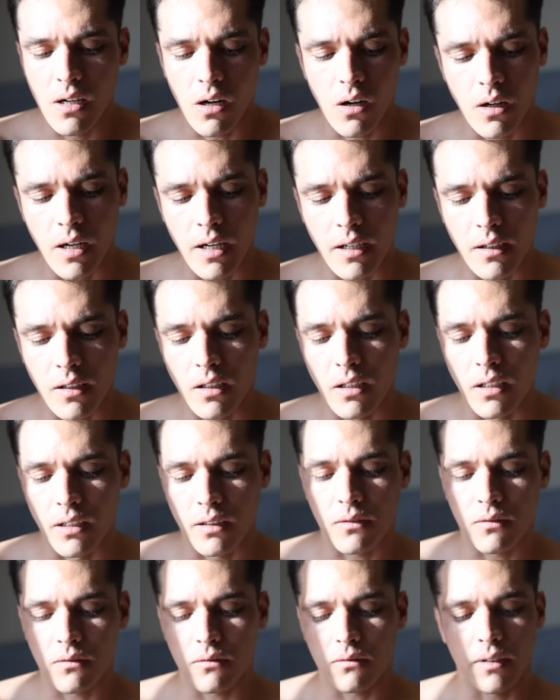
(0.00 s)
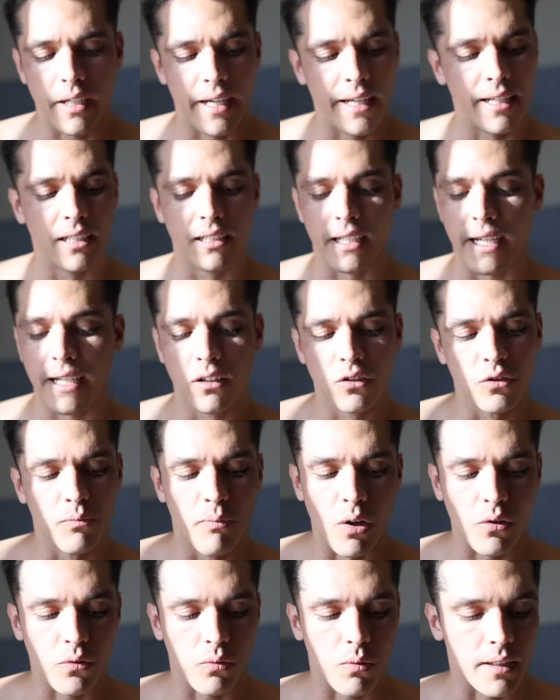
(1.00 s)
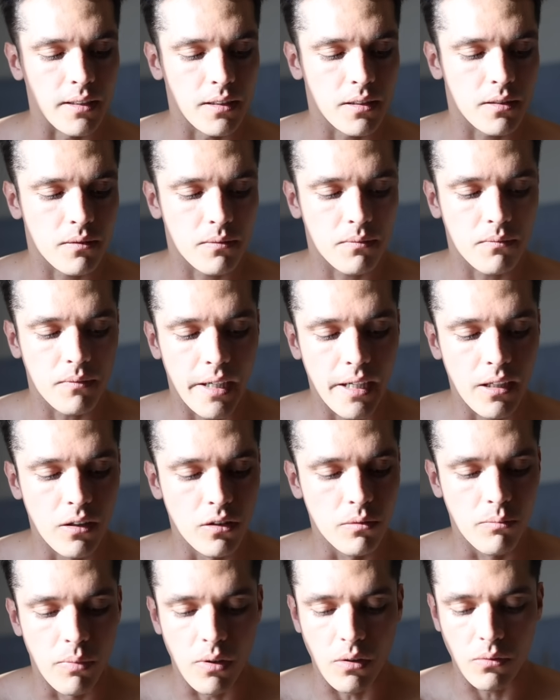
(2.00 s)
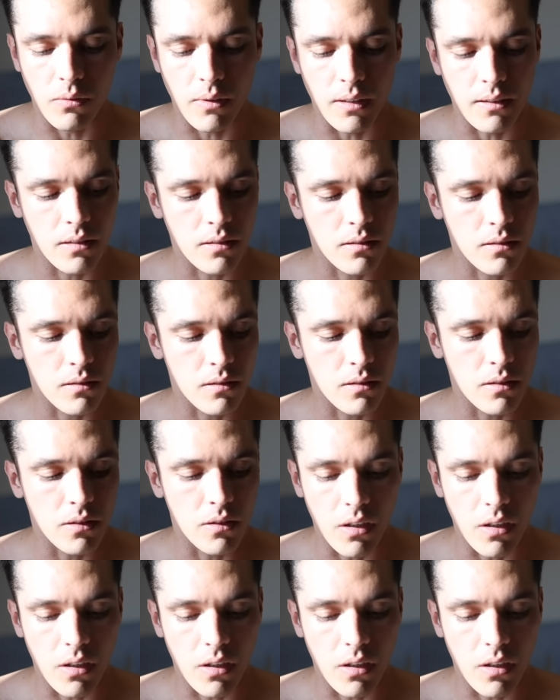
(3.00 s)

All right, look. It does, it goes both ways. It goes both ways.